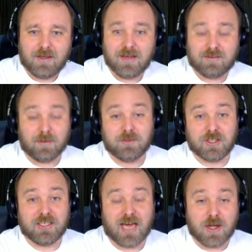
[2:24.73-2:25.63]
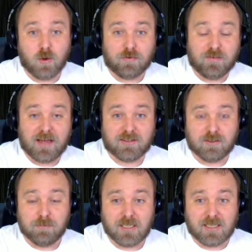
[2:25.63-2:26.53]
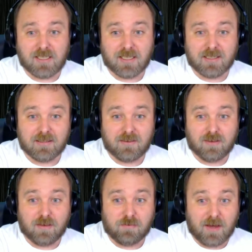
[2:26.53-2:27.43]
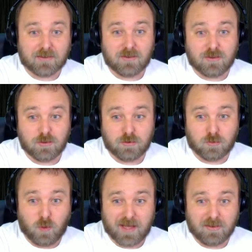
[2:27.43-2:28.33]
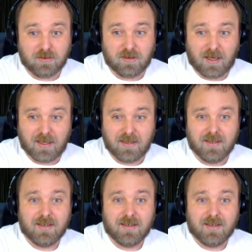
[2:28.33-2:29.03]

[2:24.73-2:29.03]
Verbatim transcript: something that I know affected me and affected you as well, Jay,